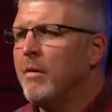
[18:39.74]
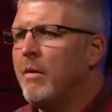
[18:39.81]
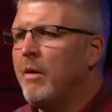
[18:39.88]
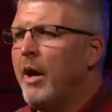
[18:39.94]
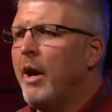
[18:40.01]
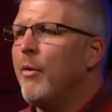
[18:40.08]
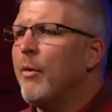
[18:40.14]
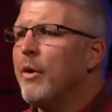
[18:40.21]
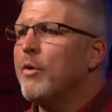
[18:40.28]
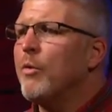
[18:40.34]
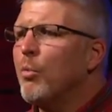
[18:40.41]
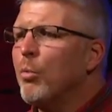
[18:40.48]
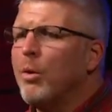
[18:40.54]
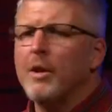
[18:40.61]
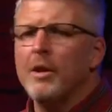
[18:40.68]

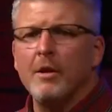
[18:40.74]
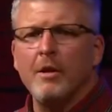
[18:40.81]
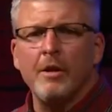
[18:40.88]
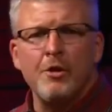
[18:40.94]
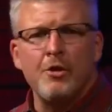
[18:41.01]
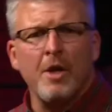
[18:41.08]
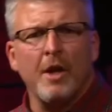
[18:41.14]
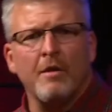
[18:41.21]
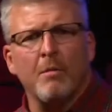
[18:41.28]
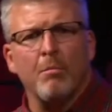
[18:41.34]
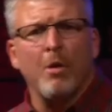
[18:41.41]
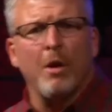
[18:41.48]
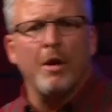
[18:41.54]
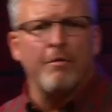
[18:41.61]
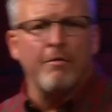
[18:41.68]
Herod willingly shed the
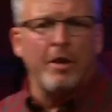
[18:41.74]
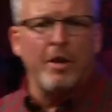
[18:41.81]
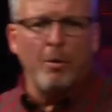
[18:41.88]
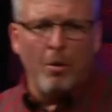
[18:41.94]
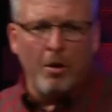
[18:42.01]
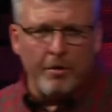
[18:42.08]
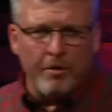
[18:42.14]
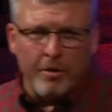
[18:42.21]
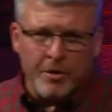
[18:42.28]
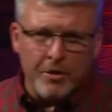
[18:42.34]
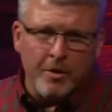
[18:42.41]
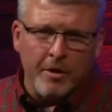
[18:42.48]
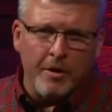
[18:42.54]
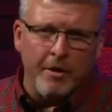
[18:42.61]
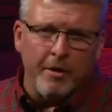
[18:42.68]
blood of anyone that
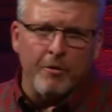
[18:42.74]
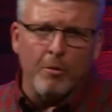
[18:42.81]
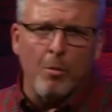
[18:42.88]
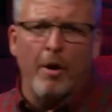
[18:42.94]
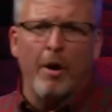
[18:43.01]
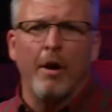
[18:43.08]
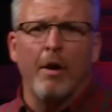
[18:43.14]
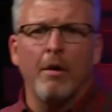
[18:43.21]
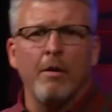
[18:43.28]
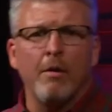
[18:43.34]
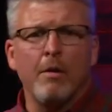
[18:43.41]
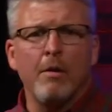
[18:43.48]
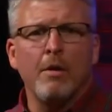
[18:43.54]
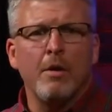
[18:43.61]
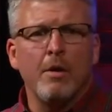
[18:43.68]
stood in his way.
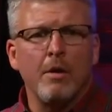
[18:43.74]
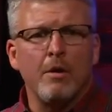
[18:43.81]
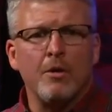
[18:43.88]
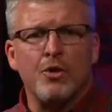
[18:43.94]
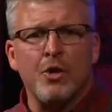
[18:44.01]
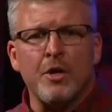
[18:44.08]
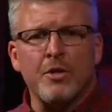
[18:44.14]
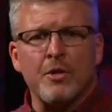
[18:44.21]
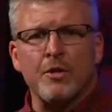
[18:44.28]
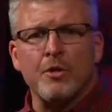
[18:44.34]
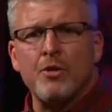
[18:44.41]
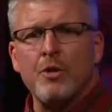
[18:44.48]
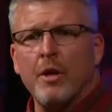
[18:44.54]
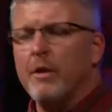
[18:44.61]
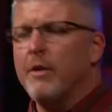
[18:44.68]
Jesus
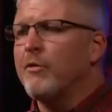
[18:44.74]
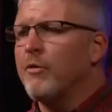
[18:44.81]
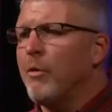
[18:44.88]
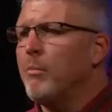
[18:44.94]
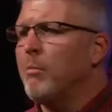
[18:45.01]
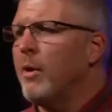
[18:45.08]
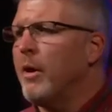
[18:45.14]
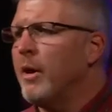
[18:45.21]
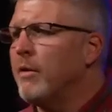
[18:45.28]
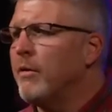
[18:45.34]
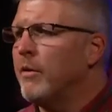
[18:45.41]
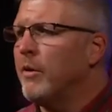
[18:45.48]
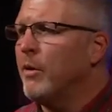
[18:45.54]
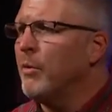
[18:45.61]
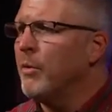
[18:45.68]
shed his own blood
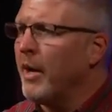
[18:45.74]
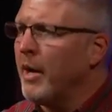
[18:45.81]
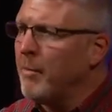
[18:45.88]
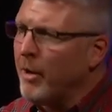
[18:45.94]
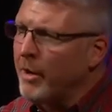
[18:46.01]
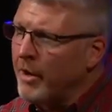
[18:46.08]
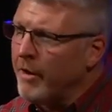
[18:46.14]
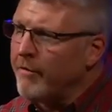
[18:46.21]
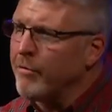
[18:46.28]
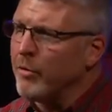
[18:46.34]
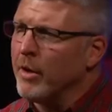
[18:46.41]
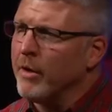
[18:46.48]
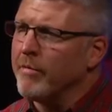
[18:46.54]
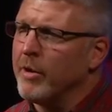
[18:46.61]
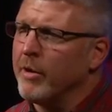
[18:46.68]
that you and I might have
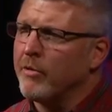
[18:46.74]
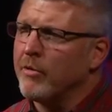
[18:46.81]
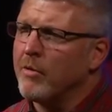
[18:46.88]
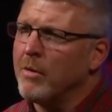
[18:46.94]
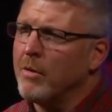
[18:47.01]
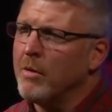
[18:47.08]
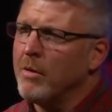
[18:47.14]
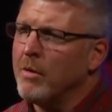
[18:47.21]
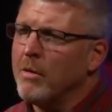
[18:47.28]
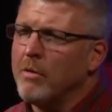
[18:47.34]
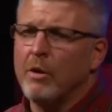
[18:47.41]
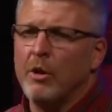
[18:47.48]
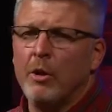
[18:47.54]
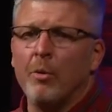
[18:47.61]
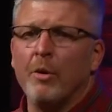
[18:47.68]
forgiveness,
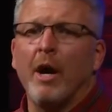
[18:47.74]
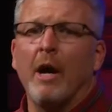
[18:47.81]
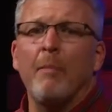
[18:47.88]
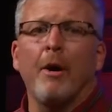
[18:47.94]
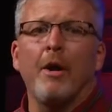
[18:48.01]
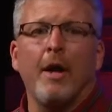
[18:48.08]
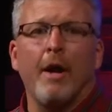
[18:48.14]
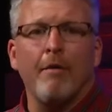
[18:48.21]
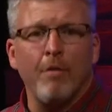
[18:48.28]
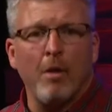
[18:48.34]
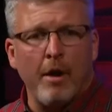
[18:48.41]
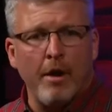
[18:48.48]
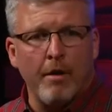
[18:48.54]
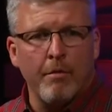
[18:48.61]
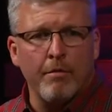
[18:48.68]
that you and I might have
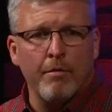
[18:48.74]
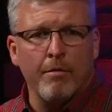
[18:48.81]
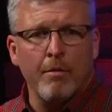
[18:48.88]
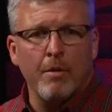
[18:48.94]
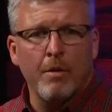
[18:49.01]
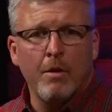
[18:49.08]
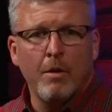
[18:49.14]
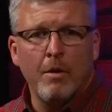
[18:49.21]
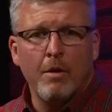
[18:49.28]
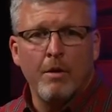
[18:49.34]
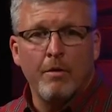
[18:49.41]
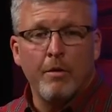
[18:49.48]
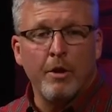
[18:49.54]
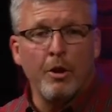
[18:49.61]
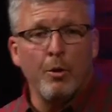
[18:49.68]
life,
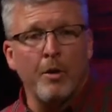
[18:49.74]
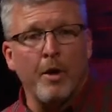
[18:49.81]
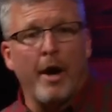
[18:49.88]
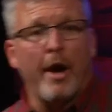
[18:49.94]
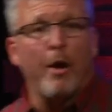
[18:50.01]
that you and I